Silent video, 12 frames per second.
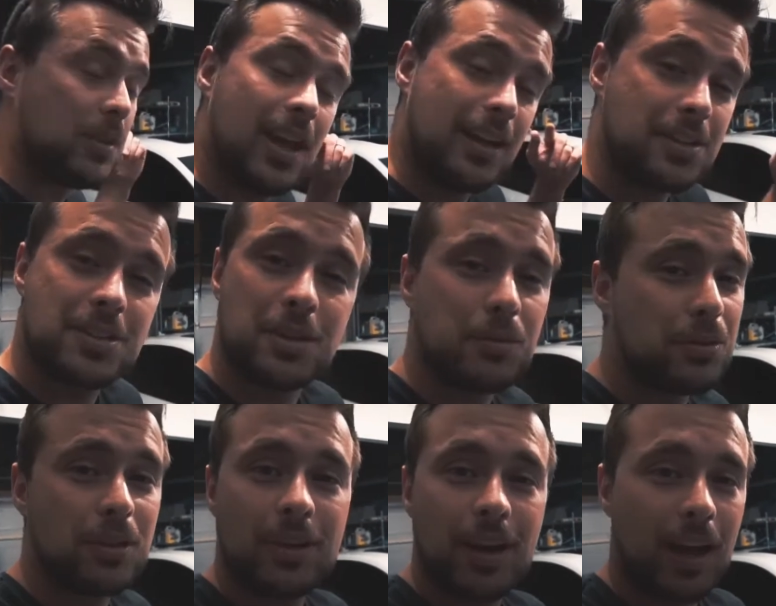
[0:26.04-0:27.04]
like
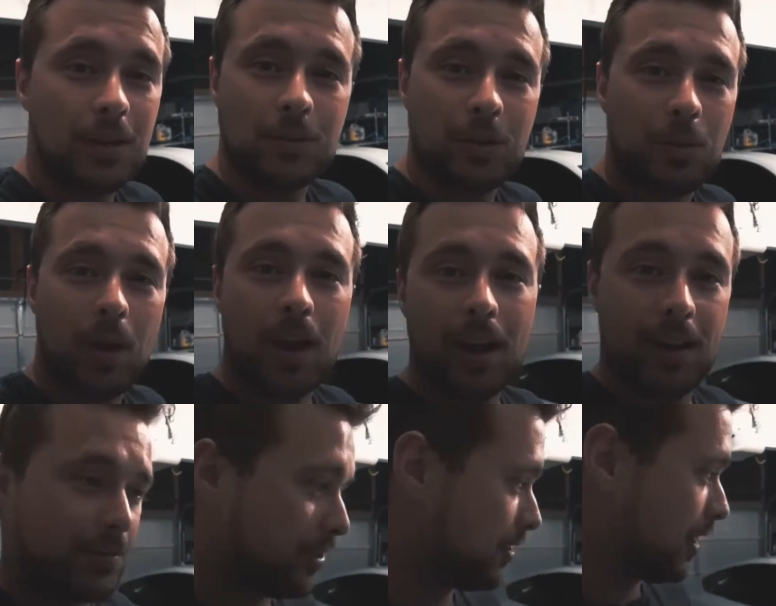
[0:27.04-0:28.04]
silver. I don't know why.
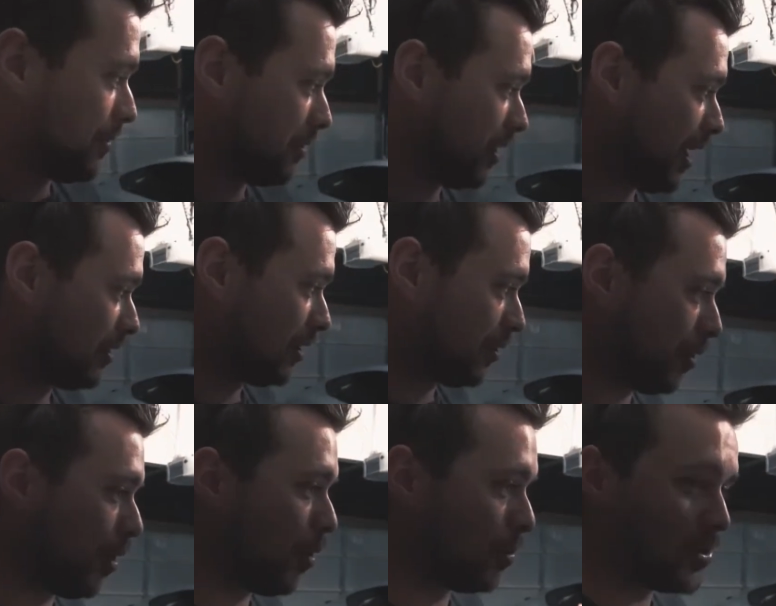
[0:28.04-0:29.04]
I've just never liked the
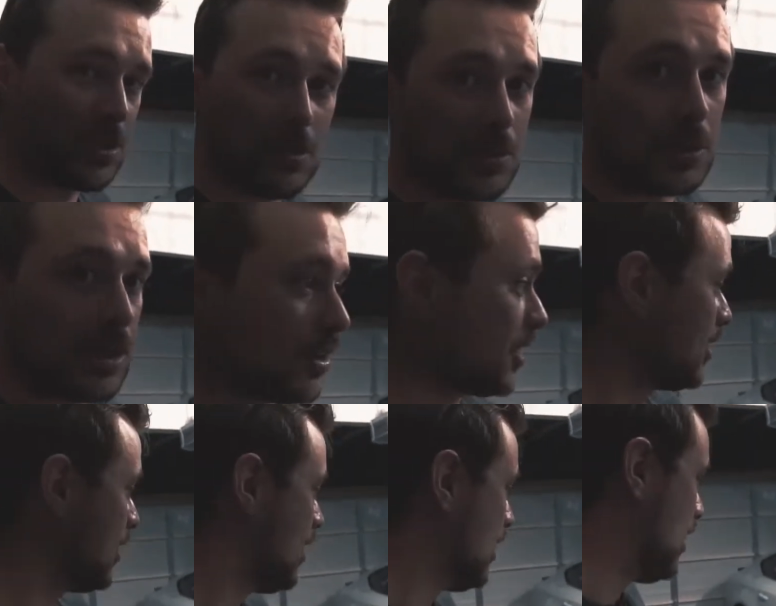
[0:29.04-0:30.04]
chrome silver look.
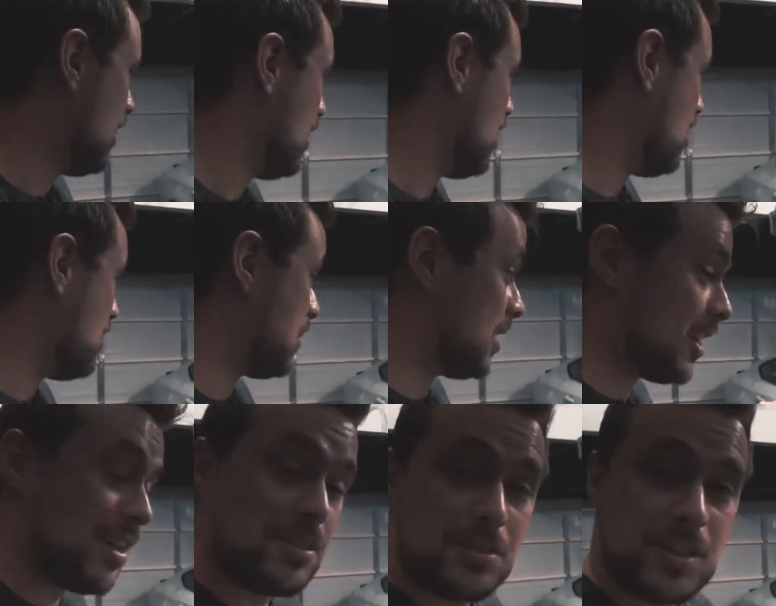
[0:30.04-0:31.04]

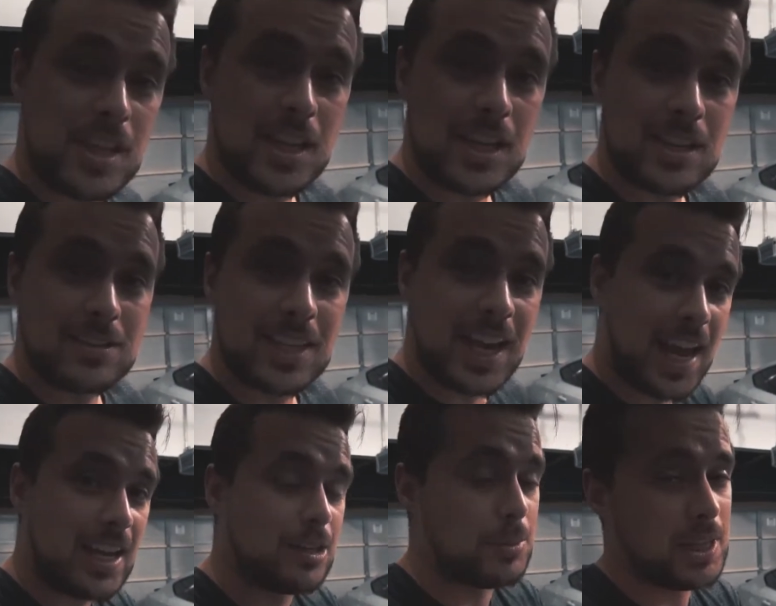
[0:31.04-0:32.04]
Another thing is it
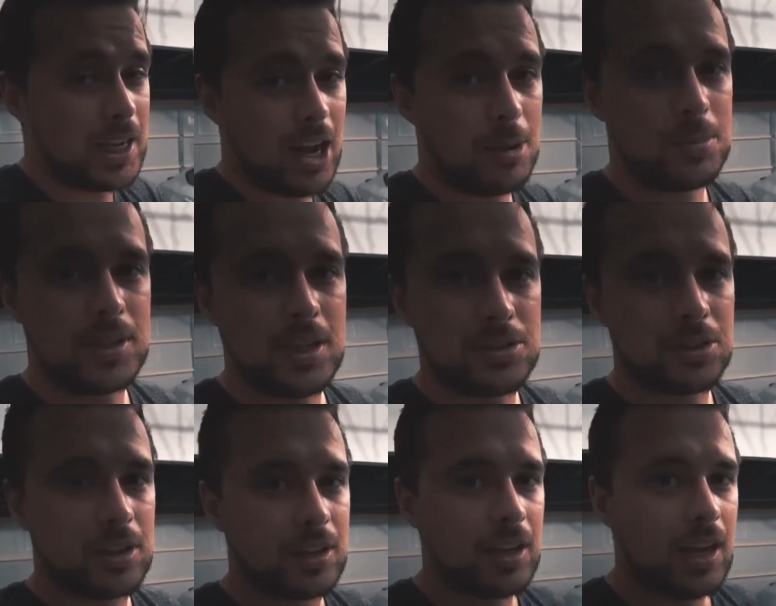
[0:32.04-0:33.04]
had to be the
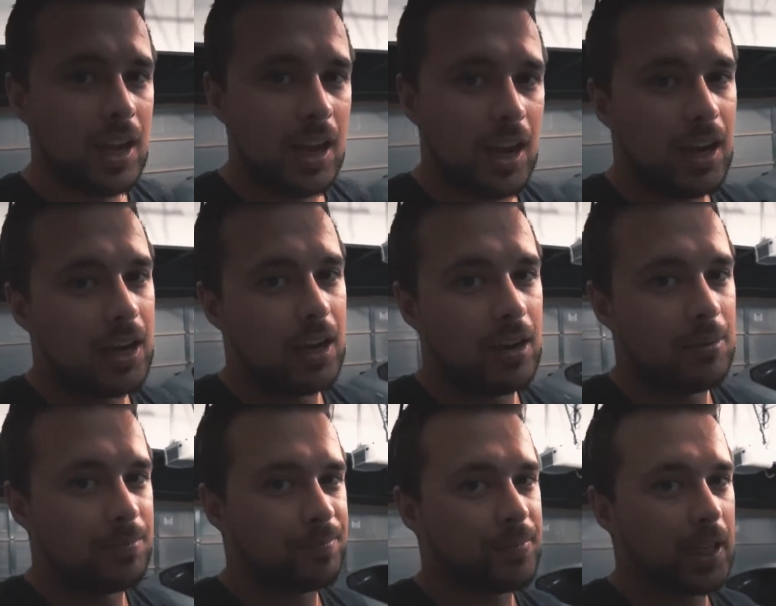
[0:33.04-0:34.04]
competition.
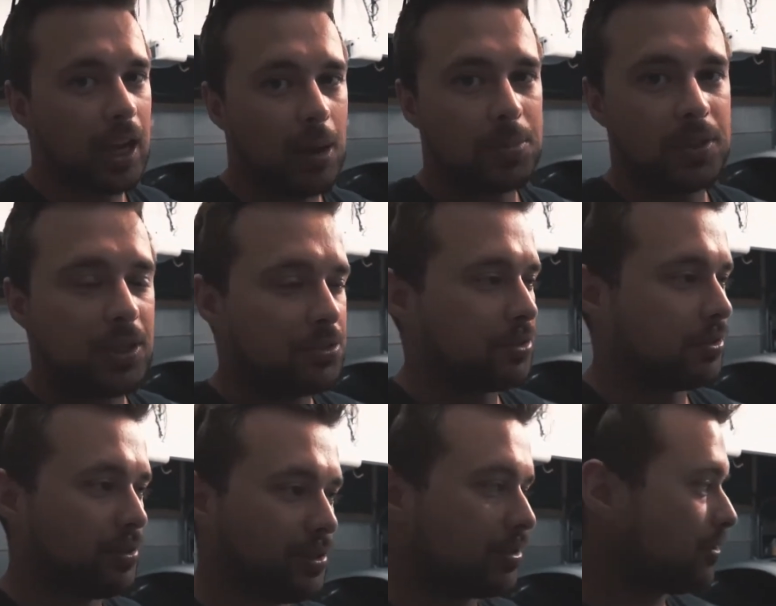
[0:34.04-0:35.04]
The competition
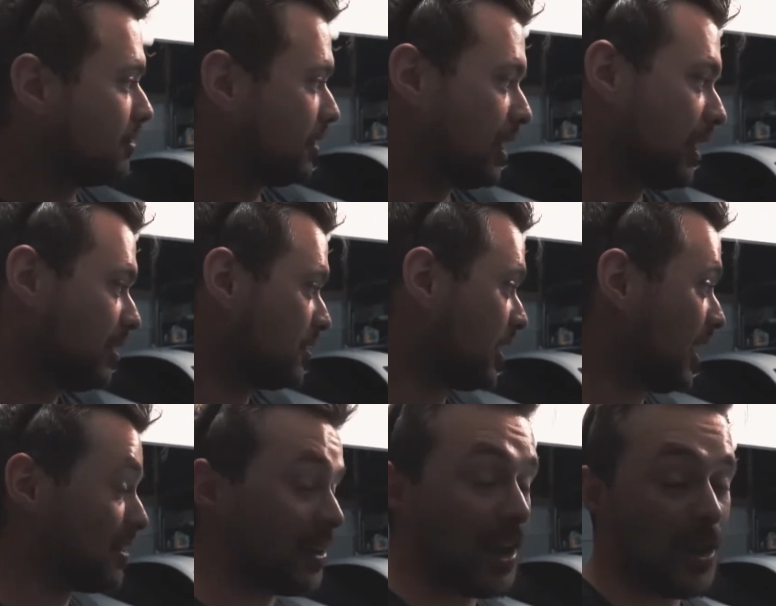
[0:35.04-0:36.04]
just
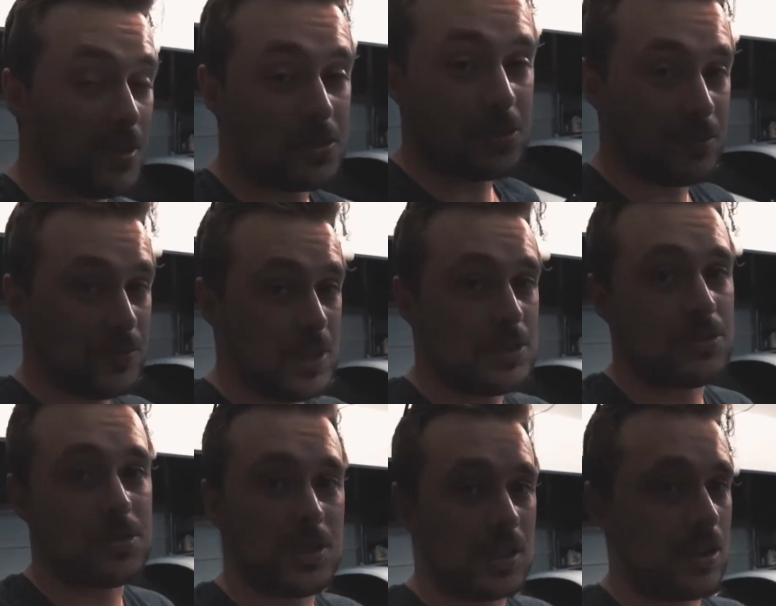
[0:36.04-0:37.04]
stands out. There's some
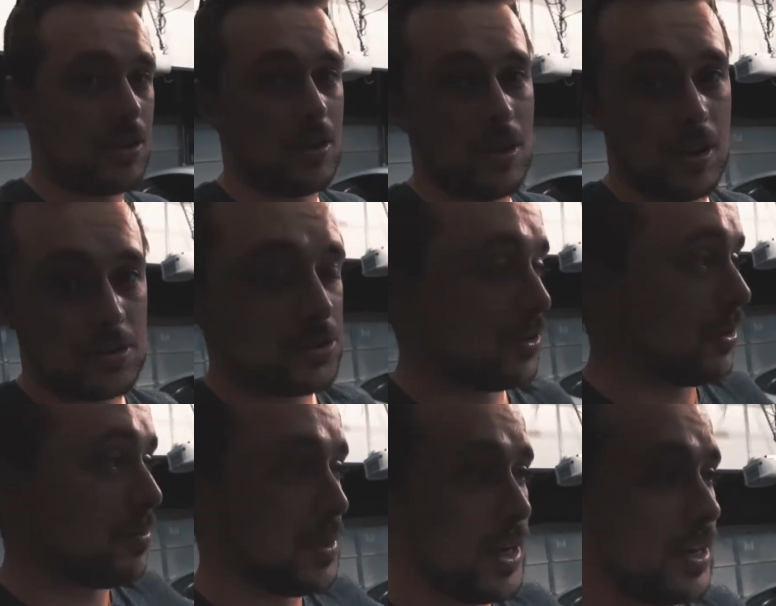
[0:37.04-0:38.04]
features in the car I'll show you in a
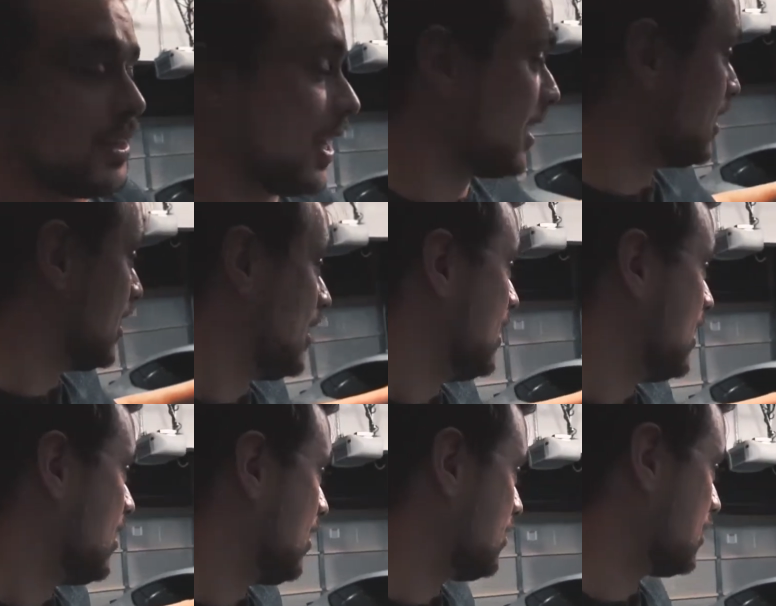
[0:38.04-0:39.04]
minute that
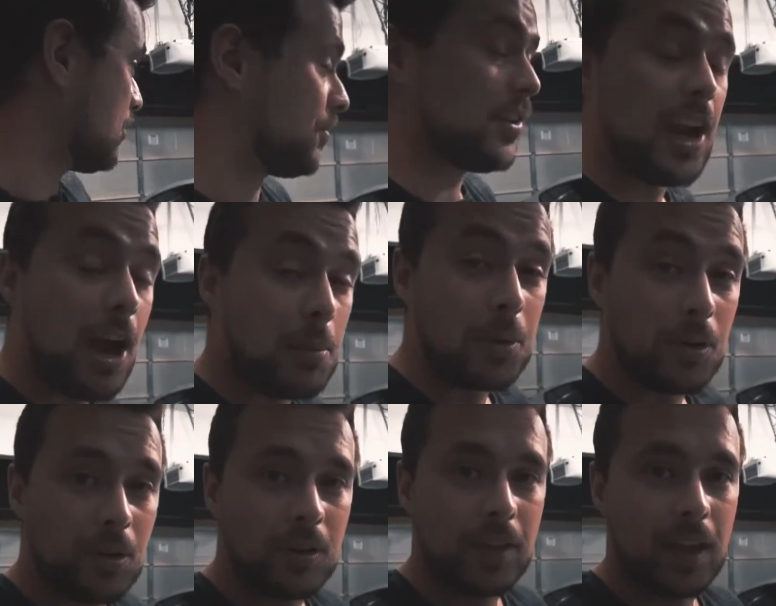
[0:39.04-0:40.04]
are just
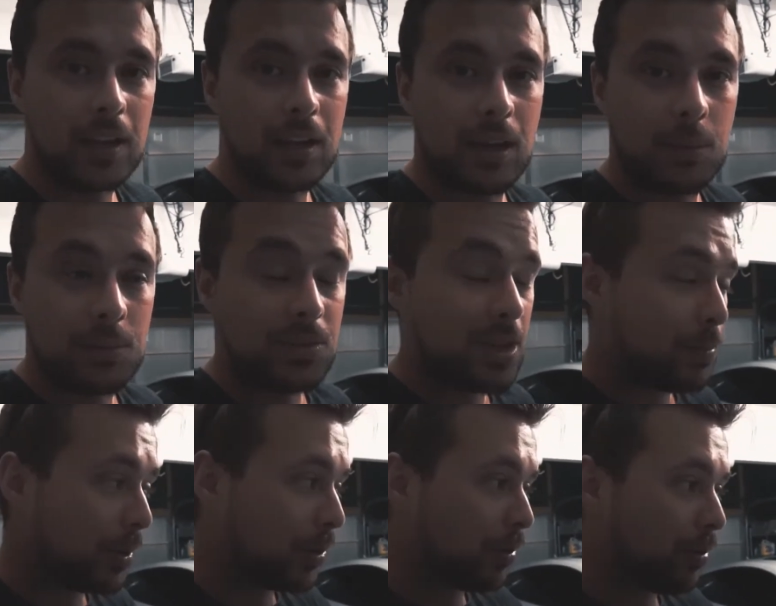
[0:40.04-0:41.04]
phenomenal that
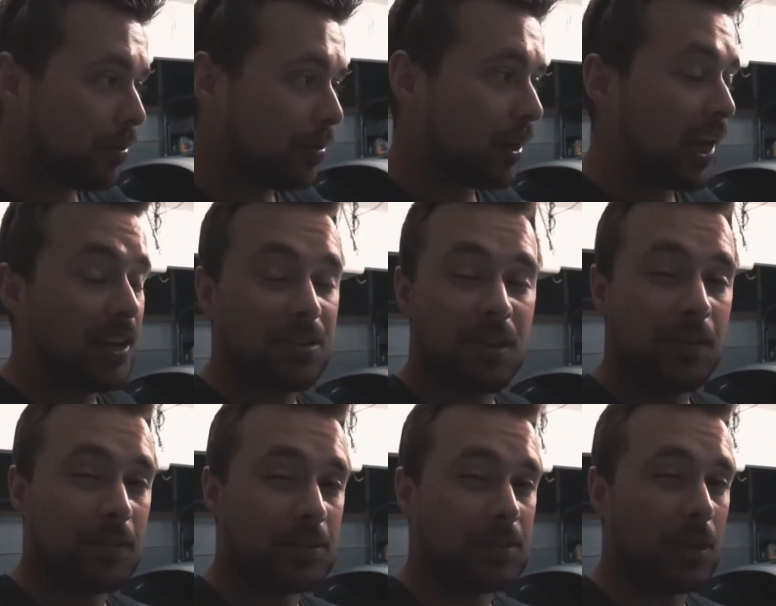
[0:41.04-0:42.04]
typical
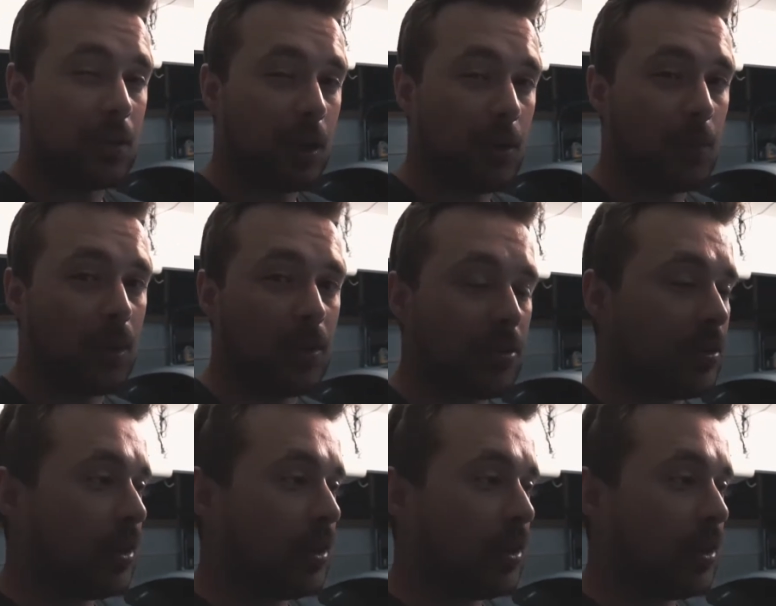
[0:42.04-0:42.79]
A7s don't come with.